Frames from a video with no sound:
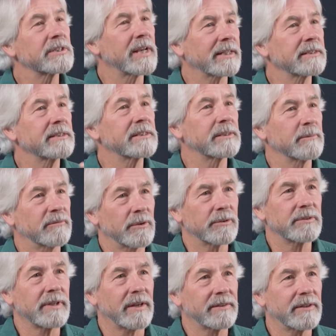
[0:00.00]
there's actually some
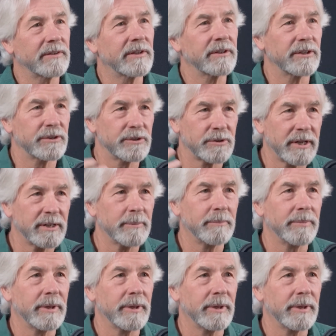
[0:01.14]
folks out there that are trying to